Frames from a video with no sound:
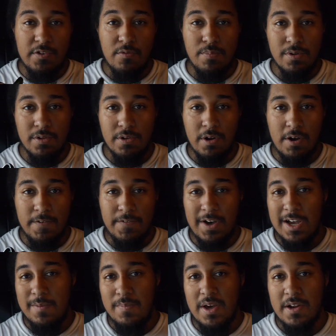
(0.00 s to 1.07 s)
still pull it off.
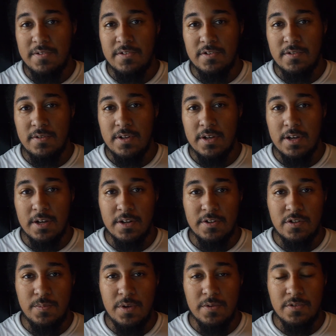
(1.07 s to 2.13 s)
I managed
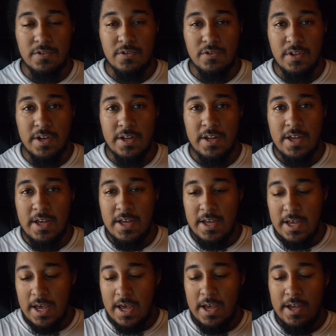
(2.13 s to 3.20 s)
to be able to do that.
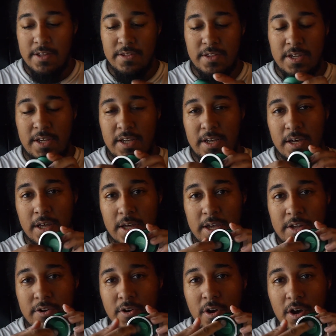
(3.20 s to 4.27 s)
And the
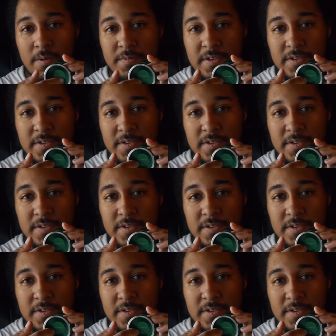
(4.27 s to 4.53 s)
inner hub